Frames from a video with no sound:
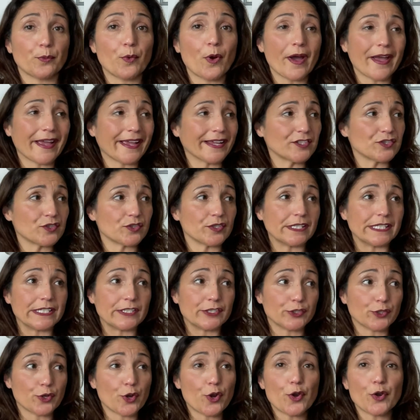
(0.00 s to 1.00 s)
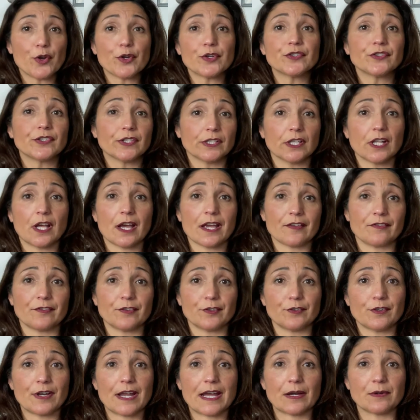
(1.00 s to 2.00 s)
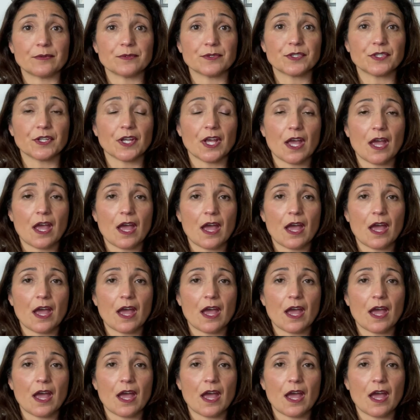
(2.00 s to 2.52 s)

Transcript: What actually turned the life around?